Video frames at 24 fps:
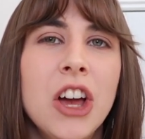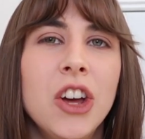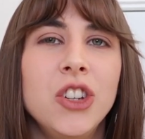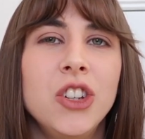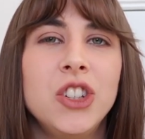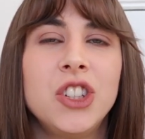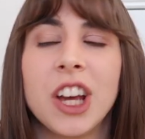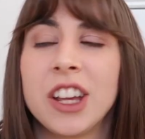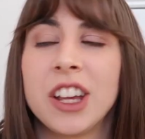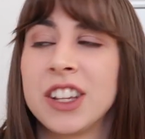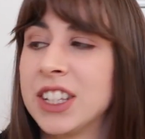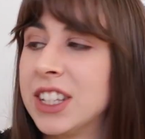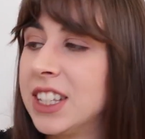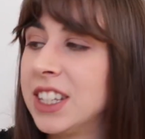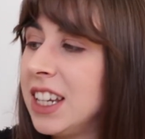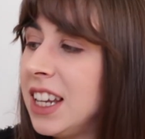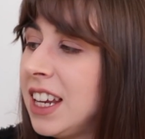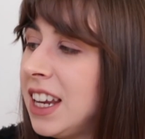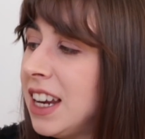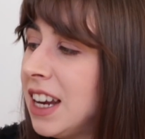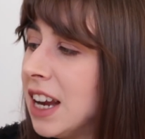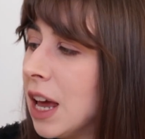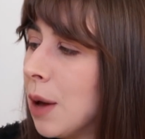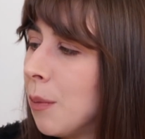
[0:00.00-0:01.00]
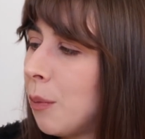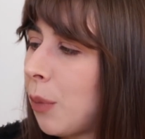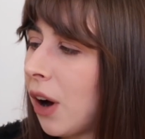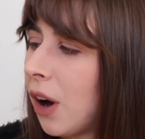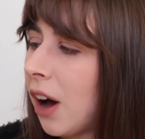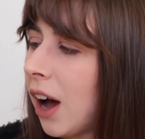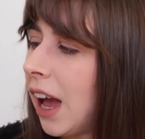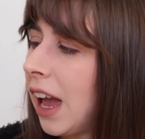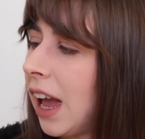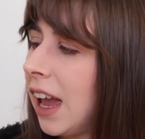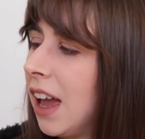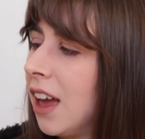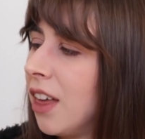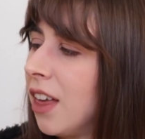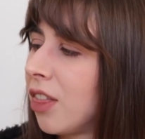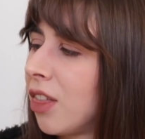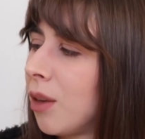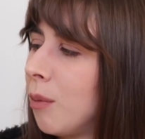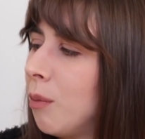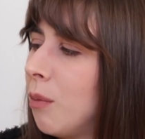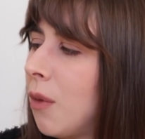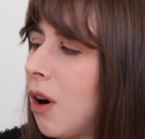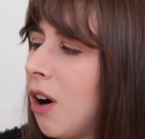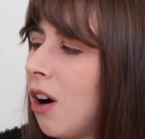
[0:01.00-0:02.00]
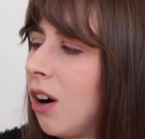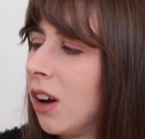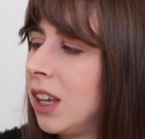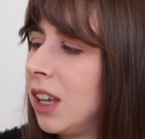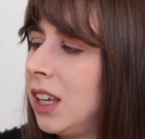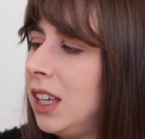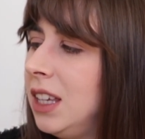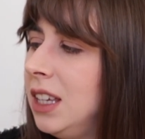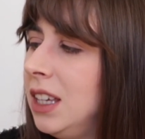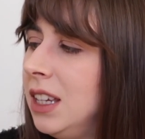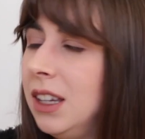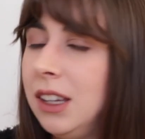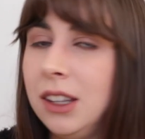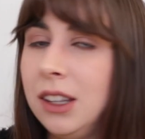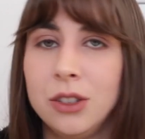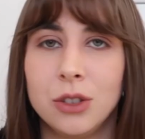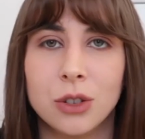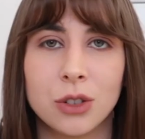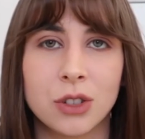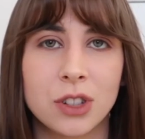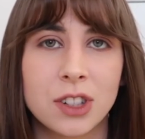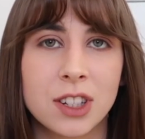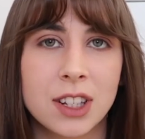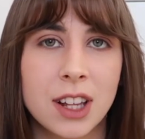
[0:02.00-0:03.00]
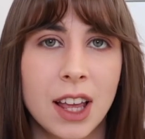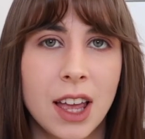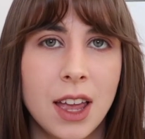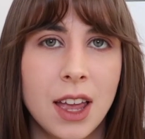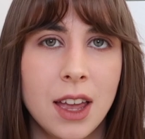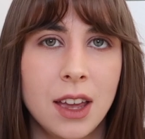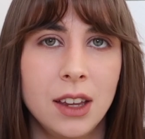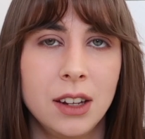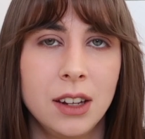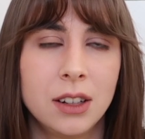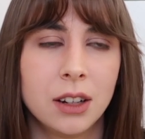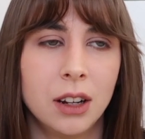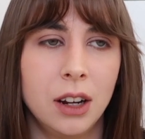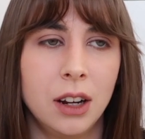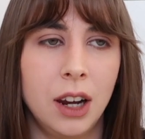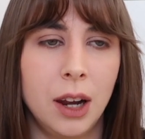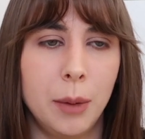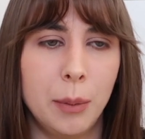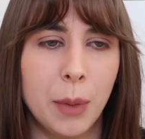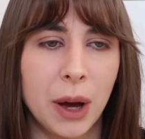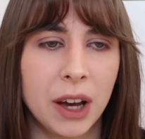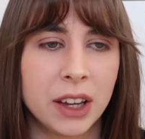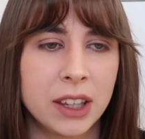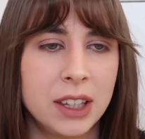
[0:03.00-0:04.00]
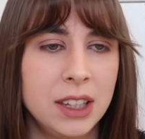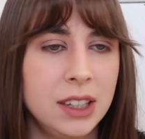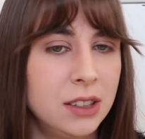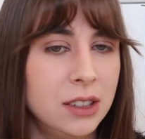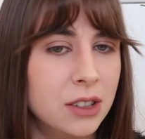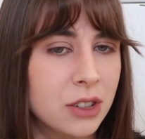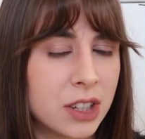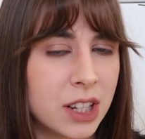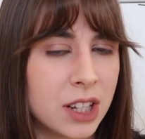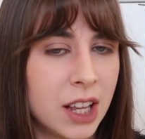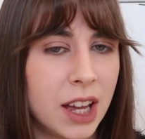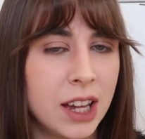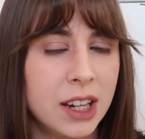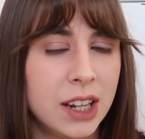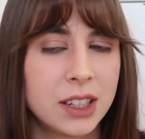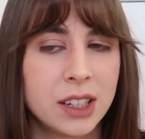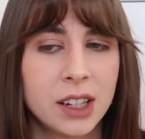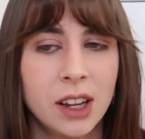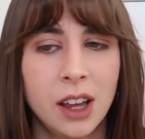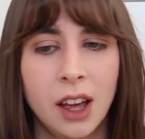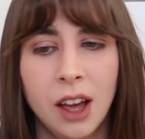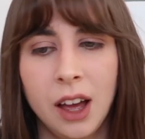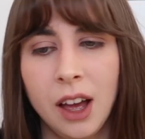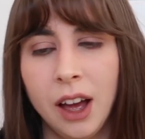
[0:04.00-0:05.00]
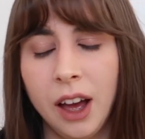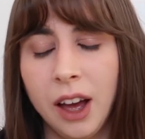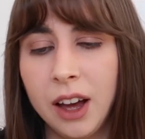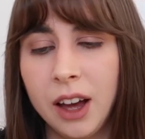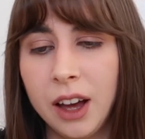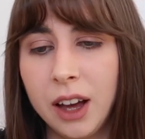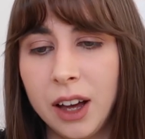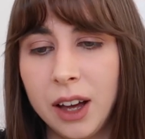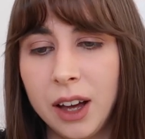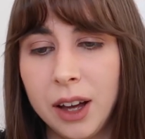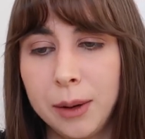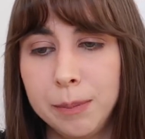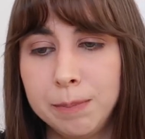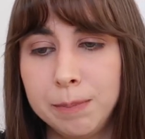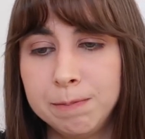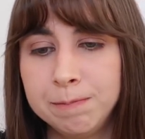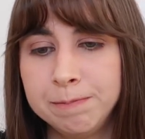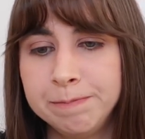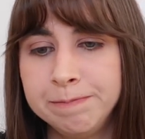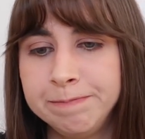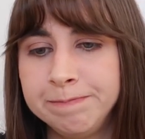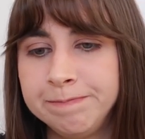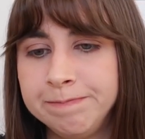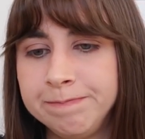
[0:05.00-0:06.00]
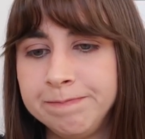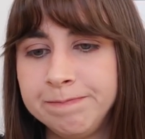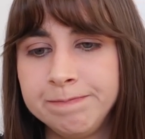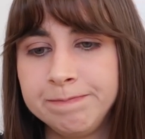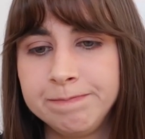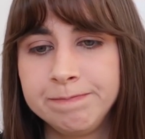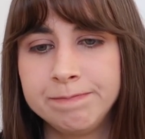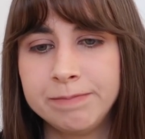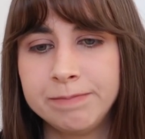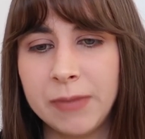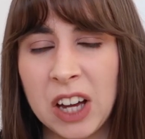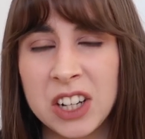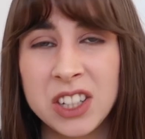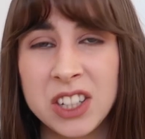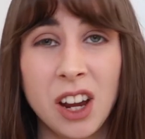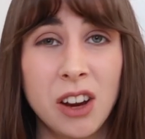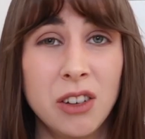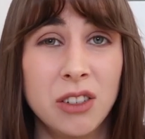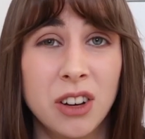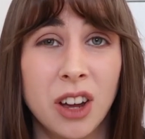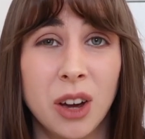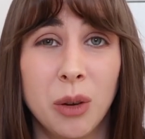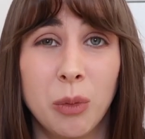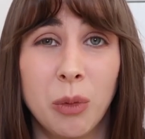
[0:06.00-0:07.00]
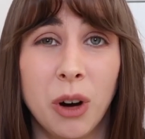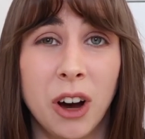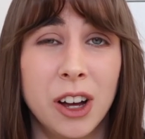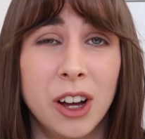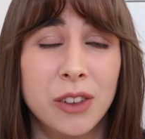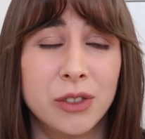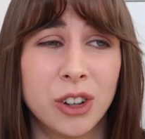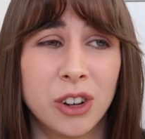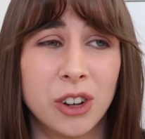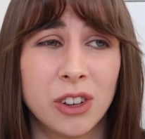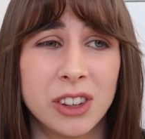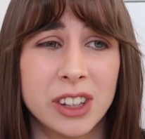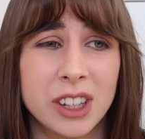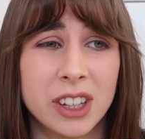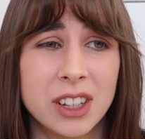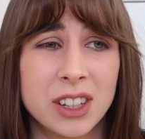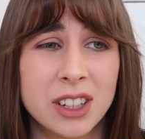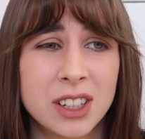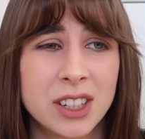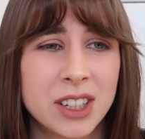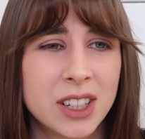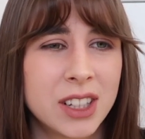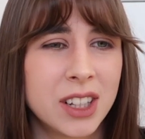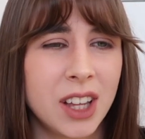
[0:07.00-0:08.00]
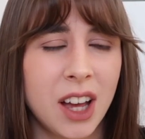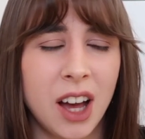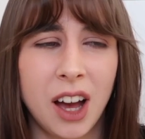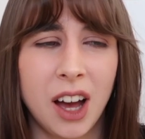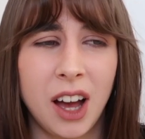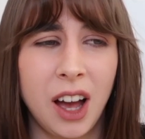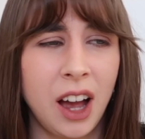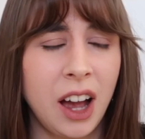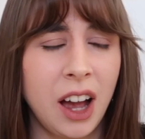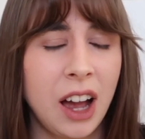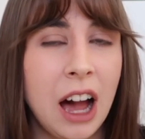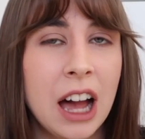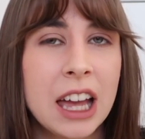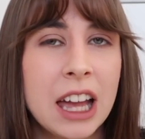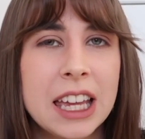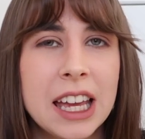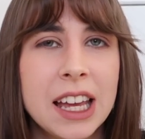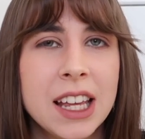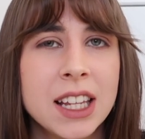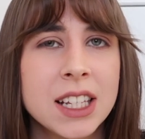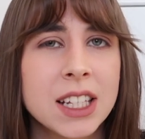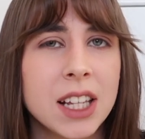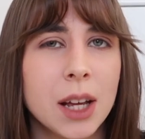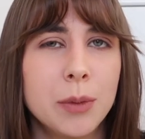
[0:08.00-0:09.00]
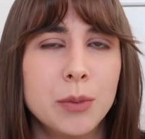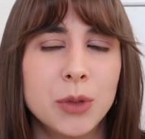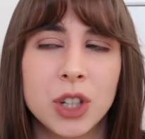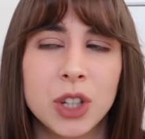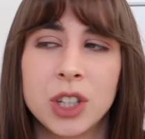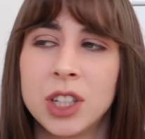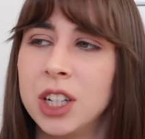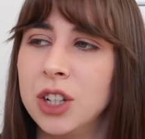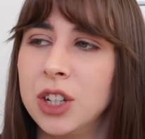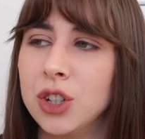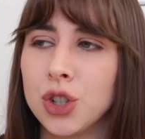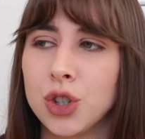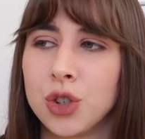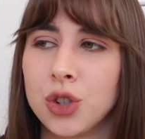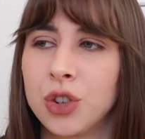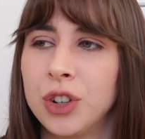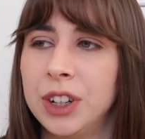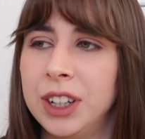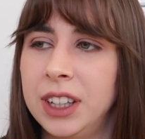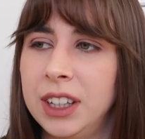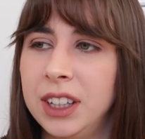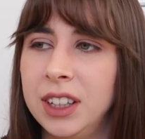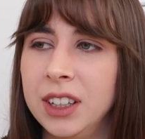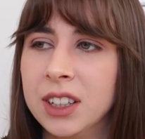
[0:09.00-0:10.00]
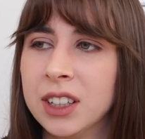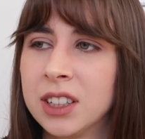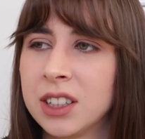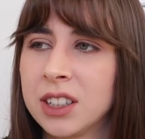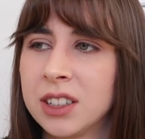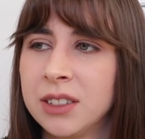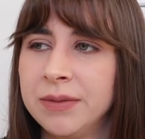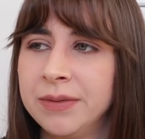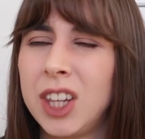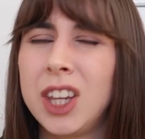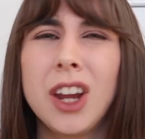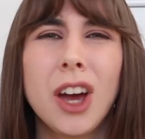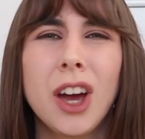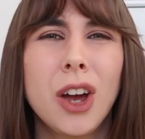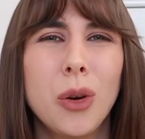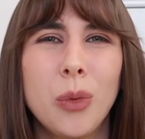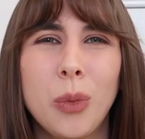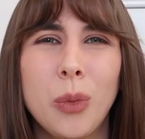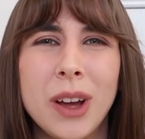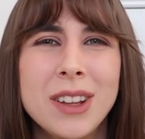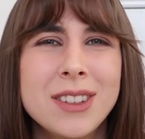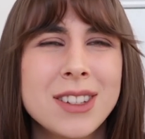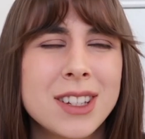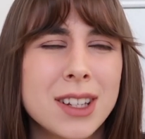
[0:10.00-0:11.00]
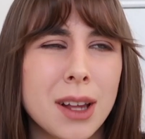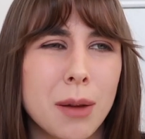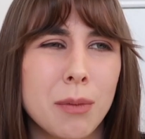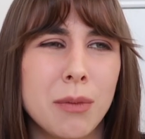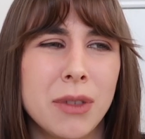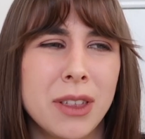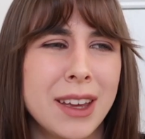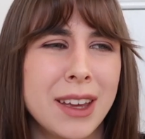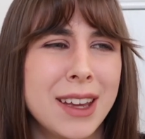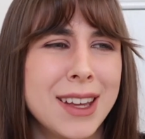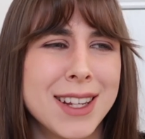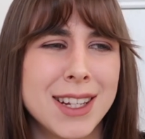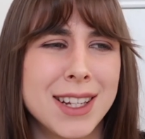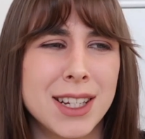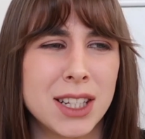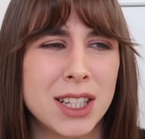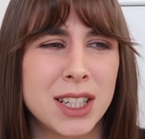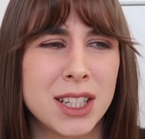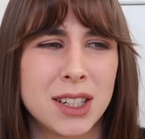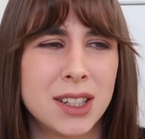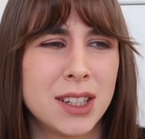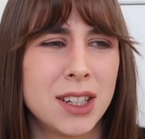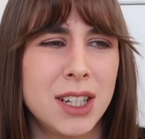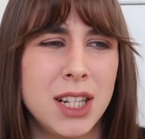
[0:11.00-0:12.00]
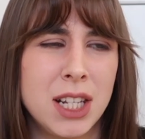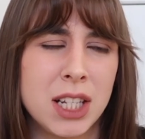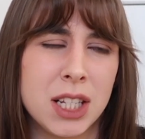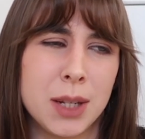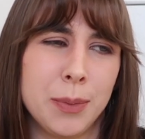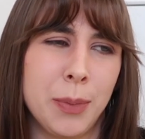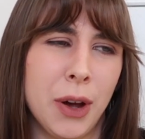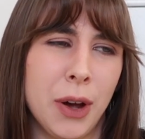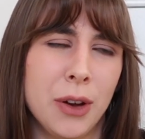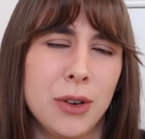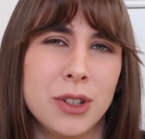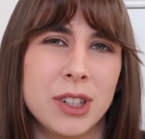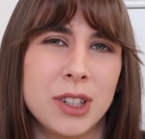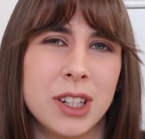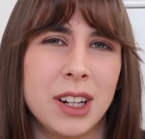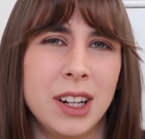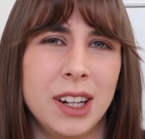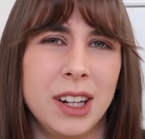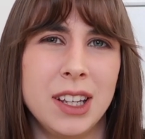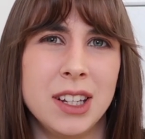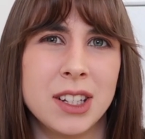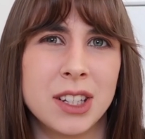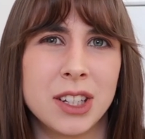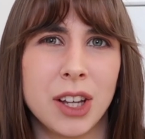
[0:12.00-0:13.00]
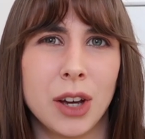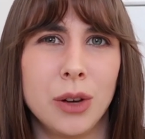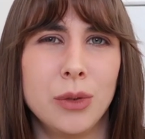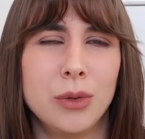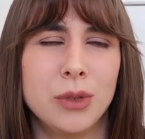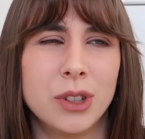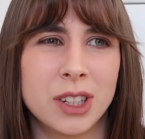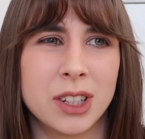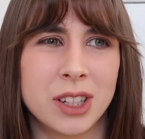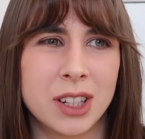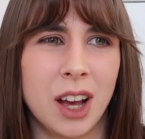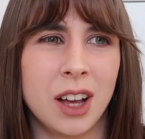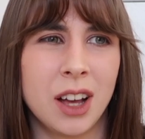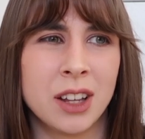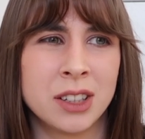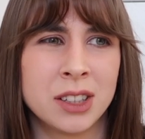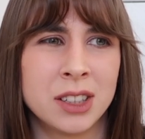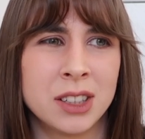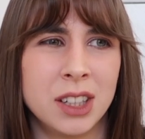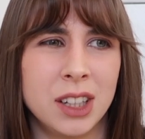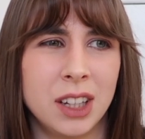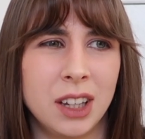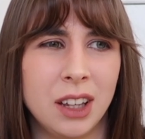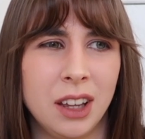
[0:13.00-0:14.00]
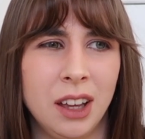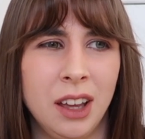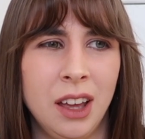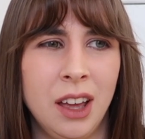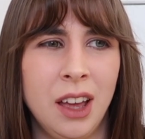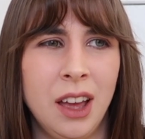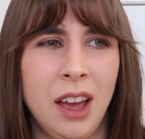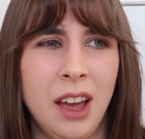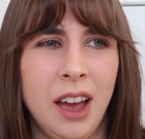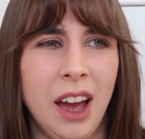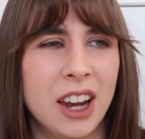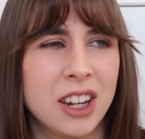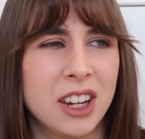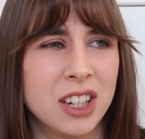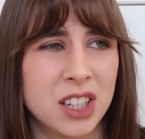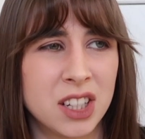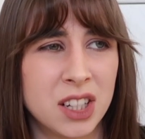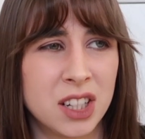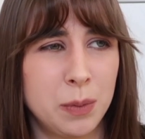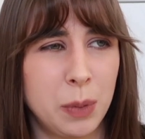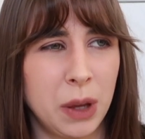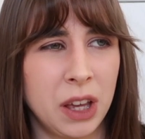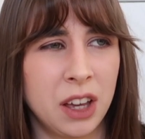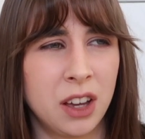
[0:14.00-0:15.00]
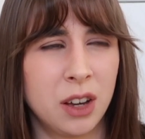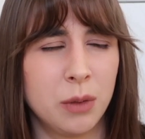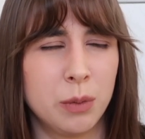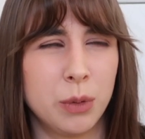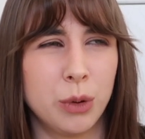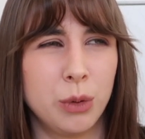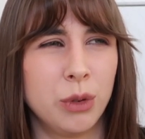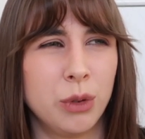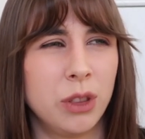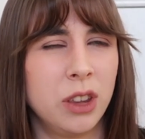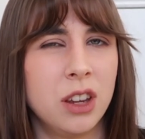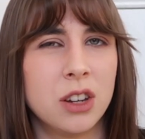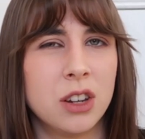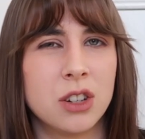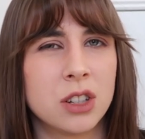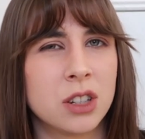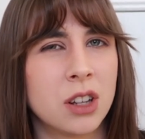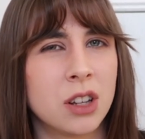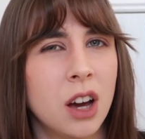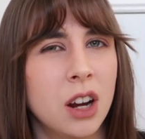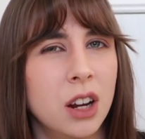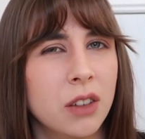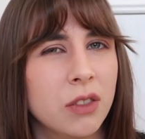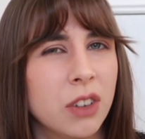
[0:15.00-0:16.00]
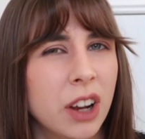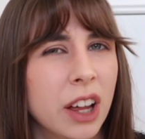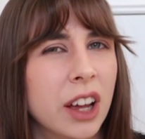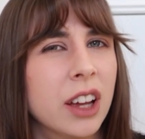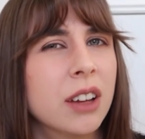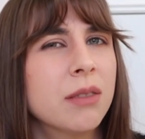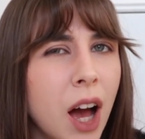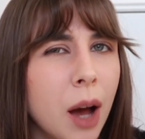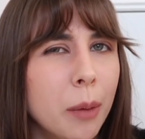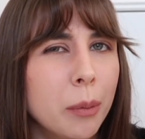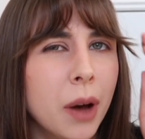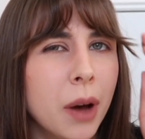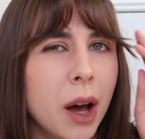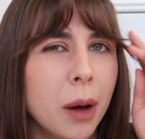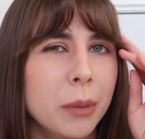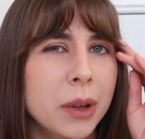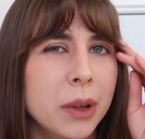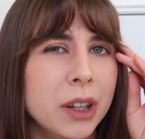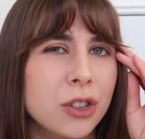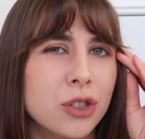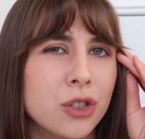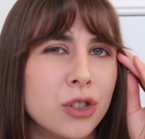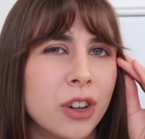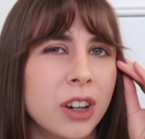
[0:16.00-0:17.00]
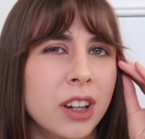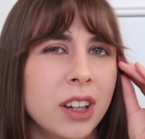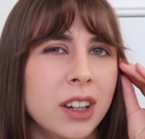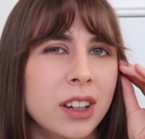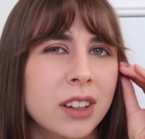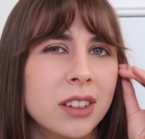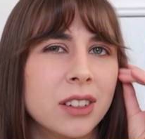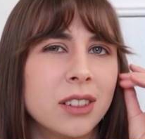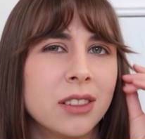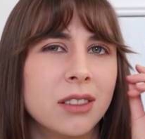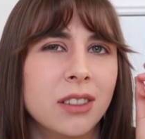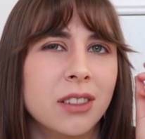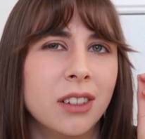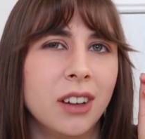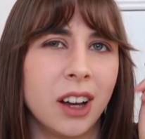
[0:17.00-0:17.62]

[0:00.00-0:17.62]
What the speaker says: Justine by the Marquis de Sade. Le Marquis de Sade. I don't know why I've got this. I guess I'm just intrigued. You know when something is supposedly so disgusting and despicable that you're just kind of like, I'm intrigued.